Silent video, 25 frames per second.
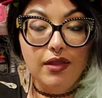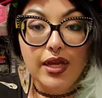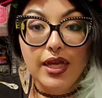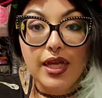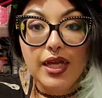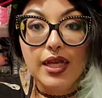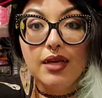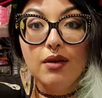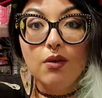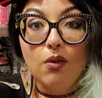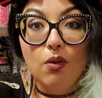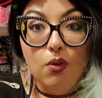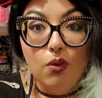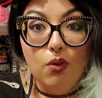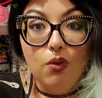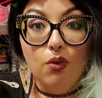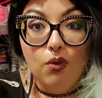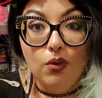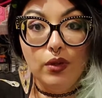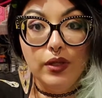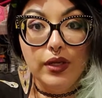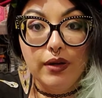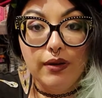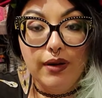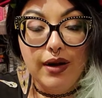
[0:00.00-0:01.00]
Like,
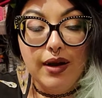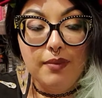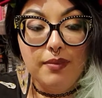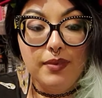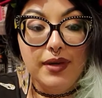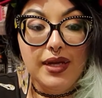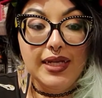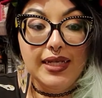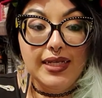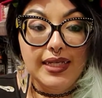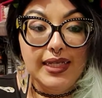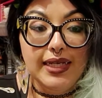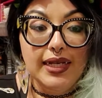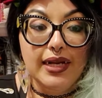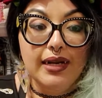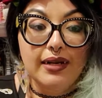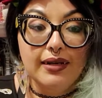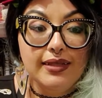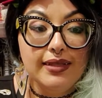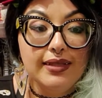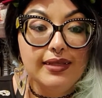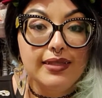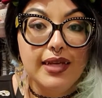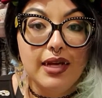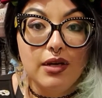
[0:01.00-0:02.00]
holy crap, I need out
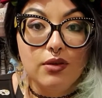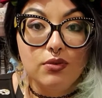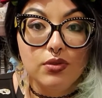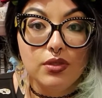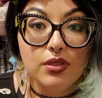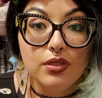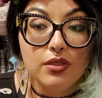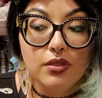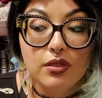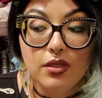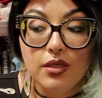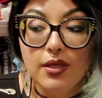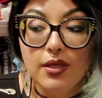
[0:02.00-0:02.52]
of this house.